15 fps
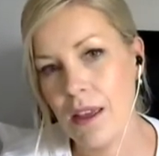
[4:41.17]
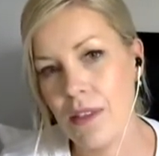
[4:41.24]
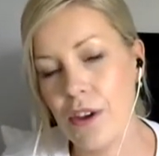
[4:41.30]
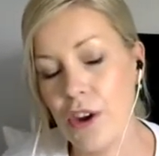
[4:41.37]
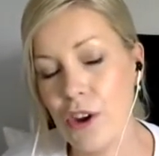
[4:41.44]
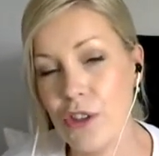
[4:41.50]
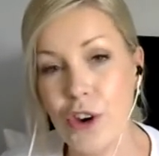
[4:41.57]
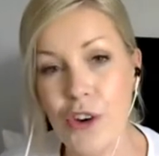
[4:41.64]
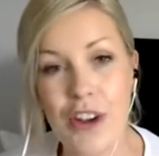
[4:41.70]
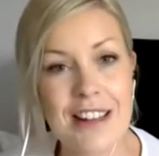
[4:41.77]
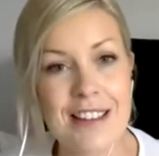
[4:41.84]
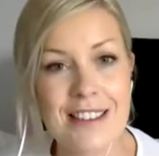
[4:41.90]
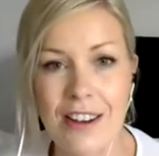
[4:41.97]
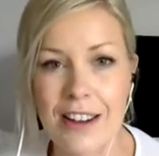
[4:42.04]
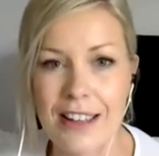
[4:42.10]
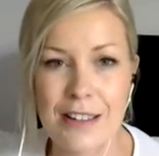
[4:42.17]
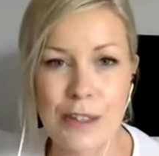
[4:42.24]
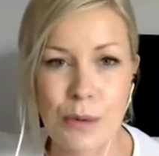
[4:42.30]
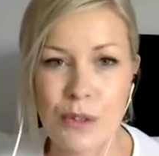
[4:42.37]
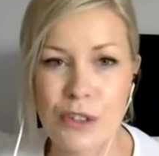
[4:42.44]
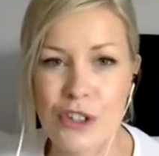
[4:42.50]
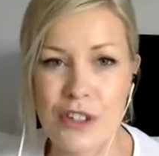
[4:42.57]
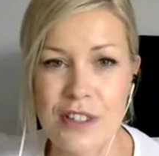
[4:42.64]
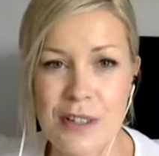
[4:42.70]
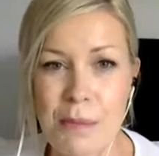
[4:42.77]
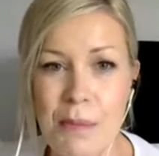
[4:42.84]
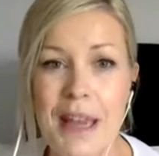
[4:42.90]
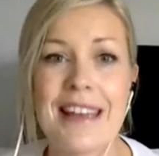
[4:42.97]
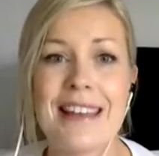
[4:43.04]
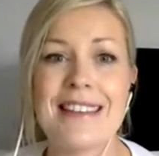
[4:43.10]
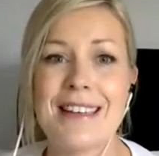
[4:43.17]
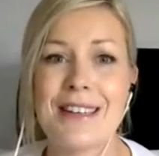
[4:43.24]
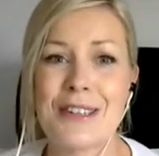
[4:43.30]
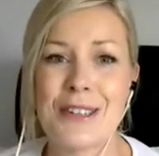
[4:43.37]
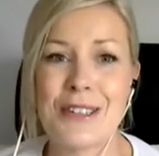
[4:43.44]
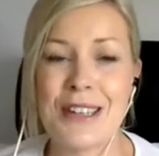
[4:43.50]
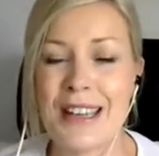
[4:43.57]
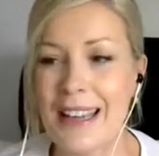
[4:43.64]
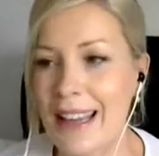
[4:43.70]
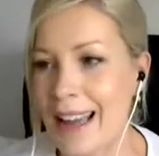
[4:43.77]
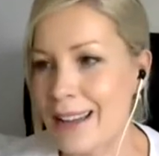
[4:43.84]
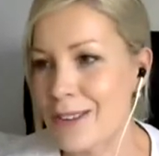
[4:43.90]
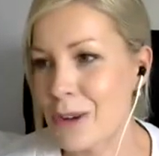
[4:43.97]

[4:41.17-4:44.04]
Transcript: their, their insights it was just amazing to see and